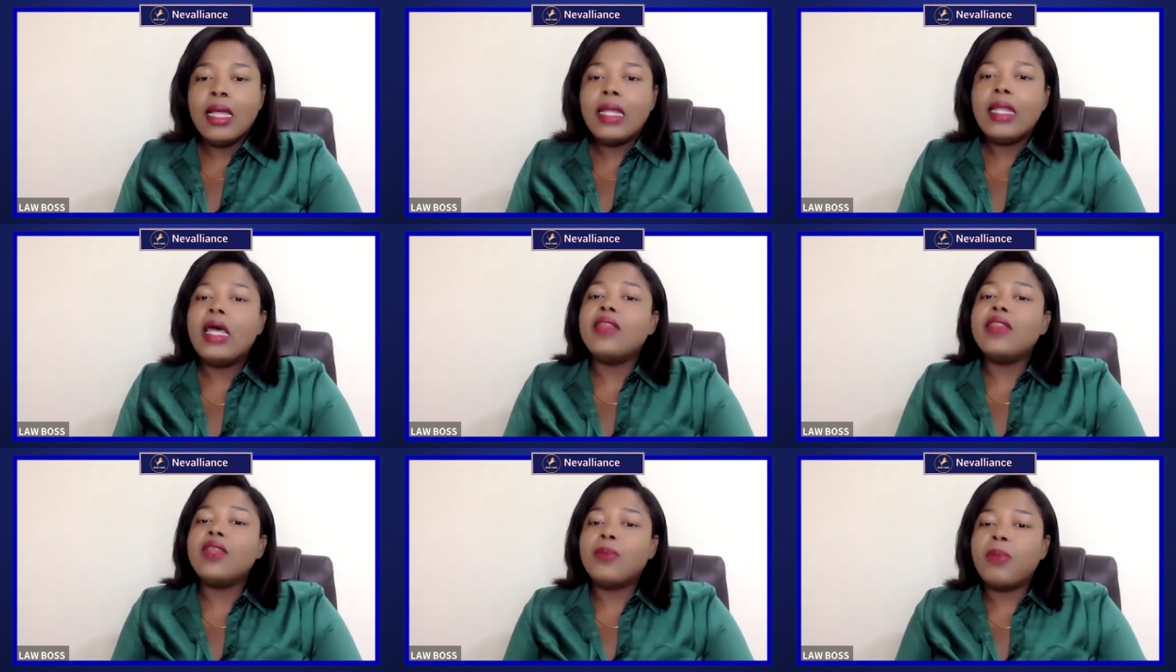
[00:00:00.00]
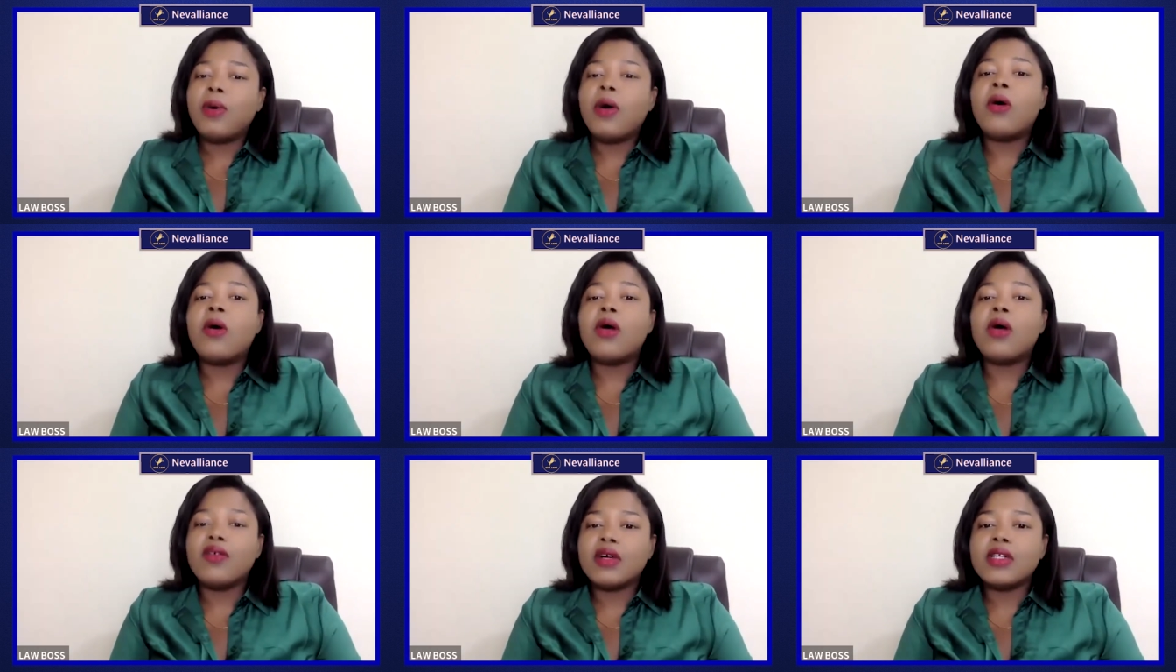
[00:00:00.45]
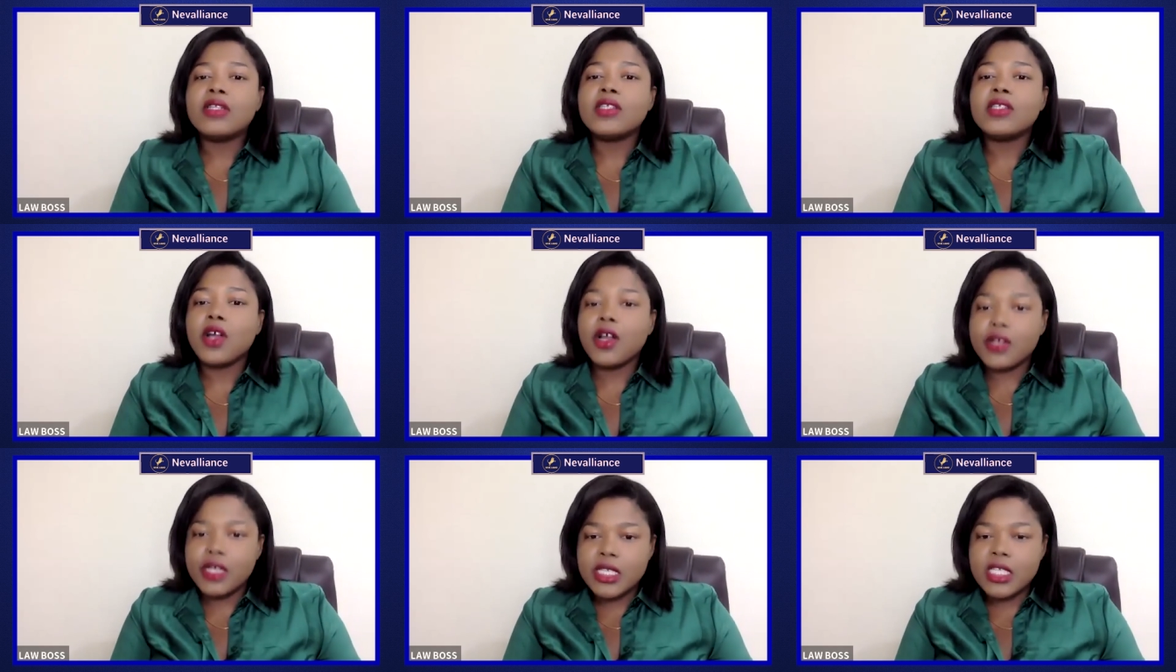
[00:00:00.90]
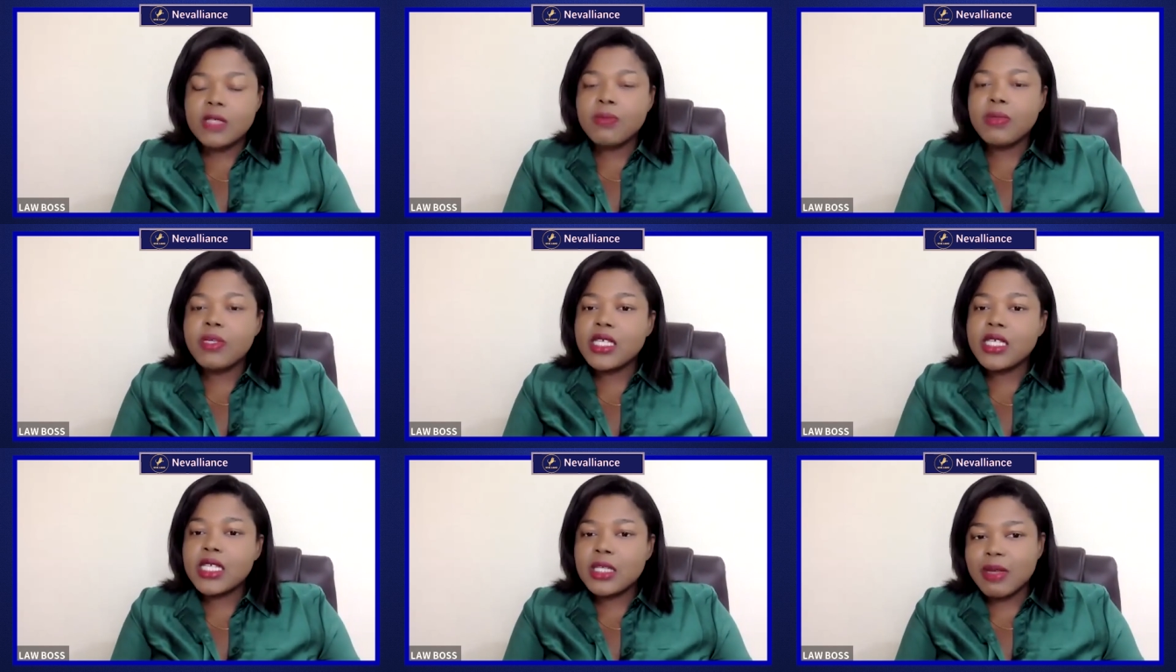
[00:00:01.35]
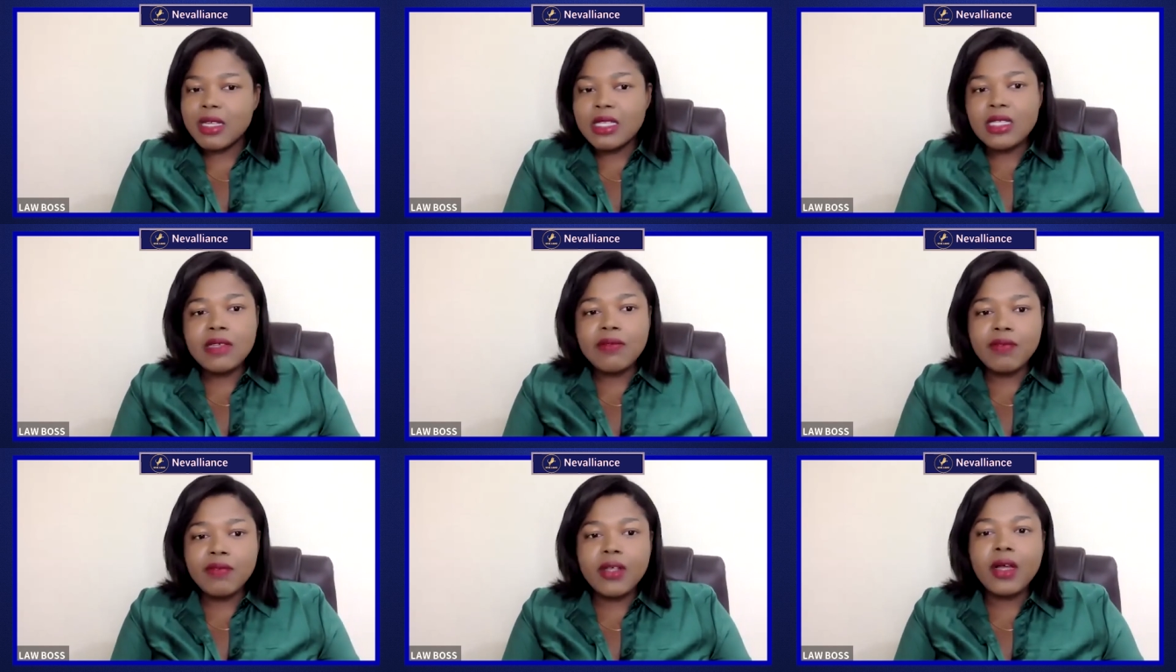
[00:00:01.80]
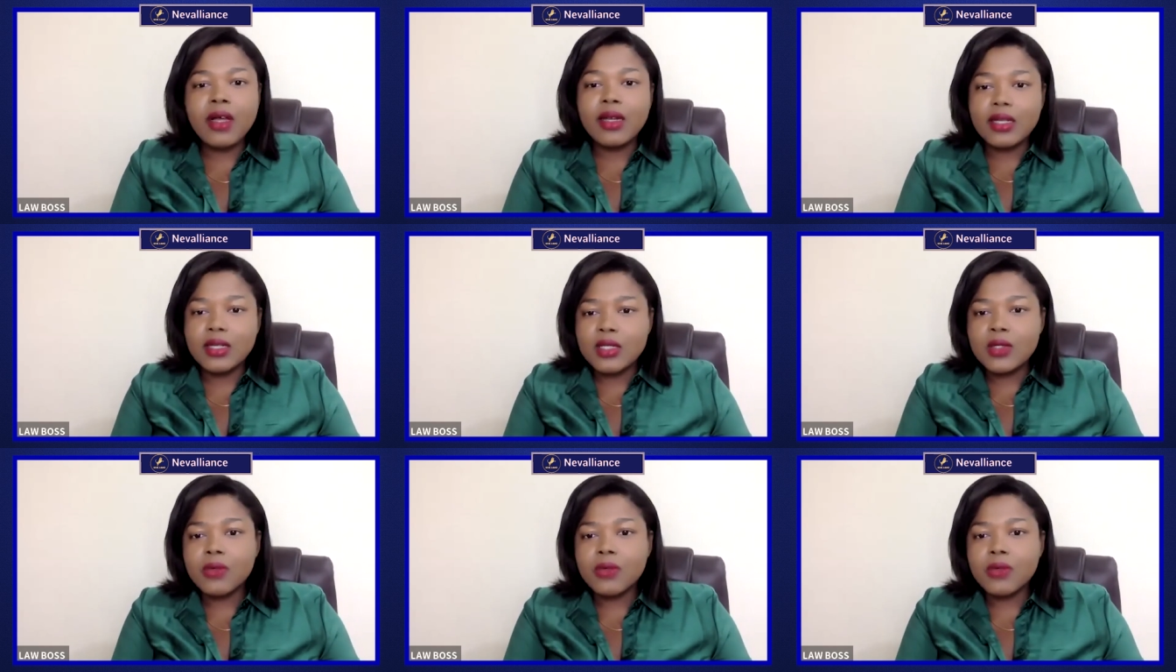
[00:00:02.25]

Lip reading: let the power of attorney speak specifically